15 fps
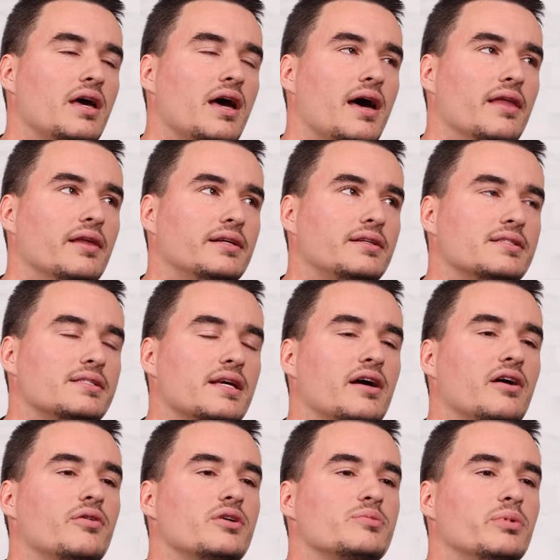I'd like to say I
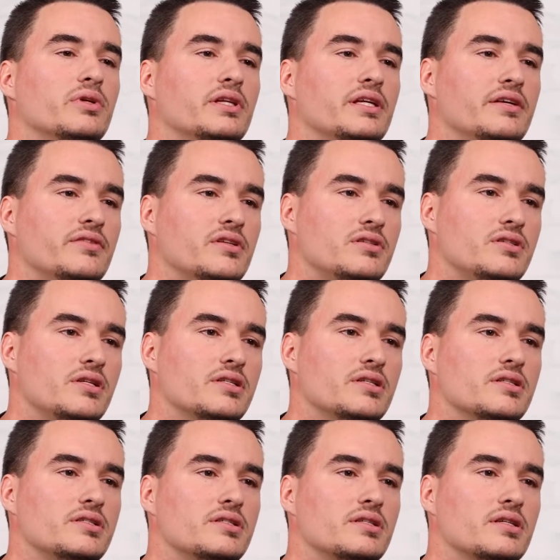always believed in
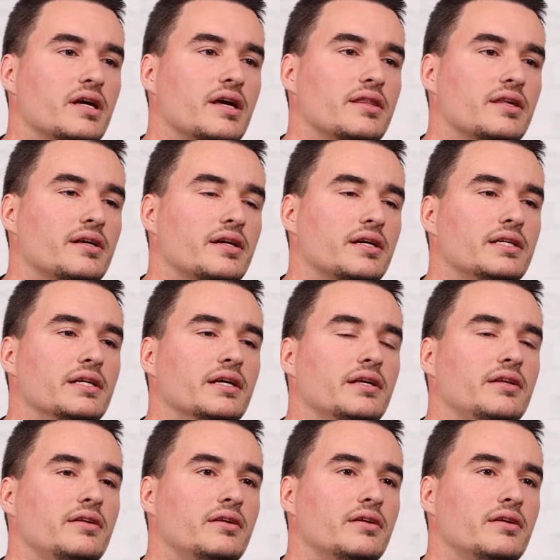Jesus. I think I did.